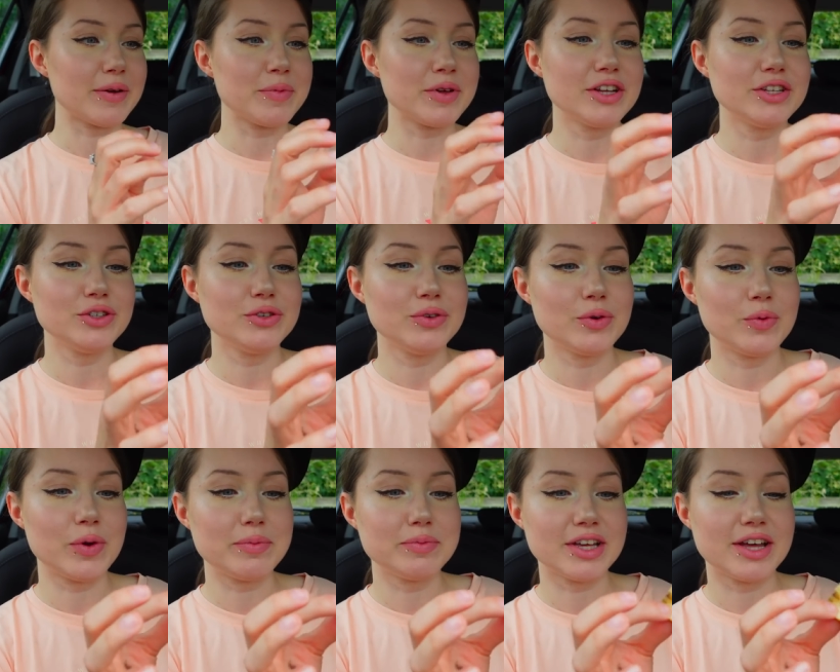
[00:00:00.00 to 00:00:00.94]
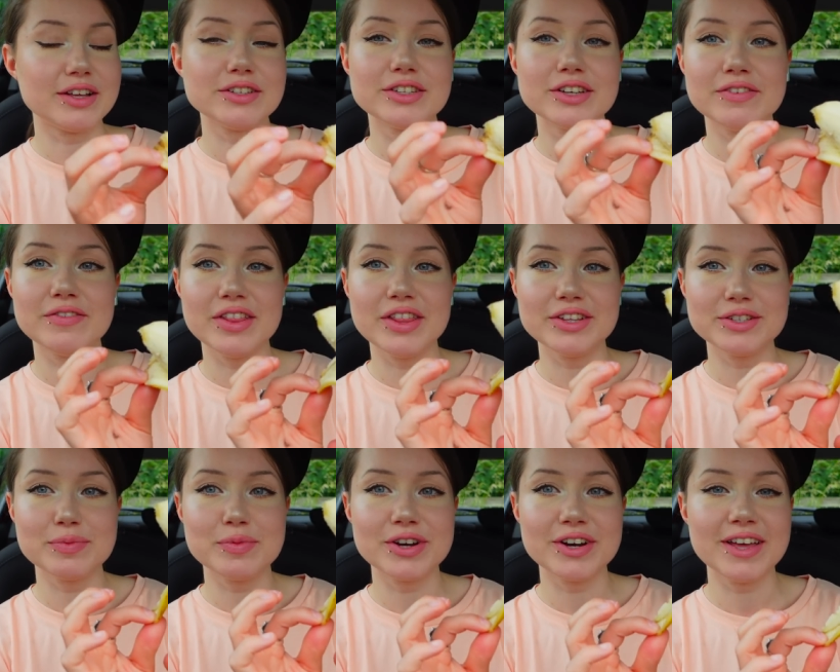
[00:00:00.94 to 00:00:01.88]
I'm gonna do a reptile survey
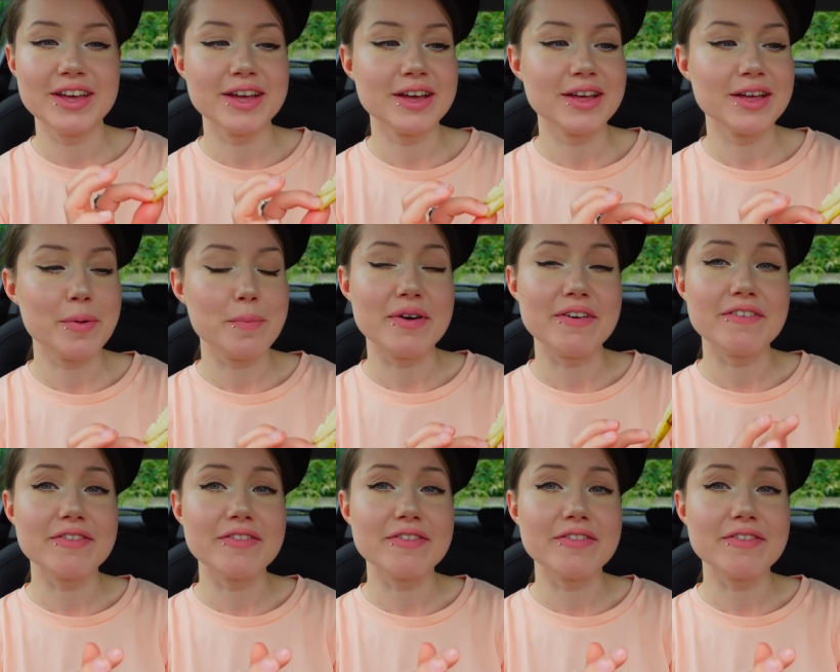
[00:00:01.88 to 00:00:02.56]
this morning, but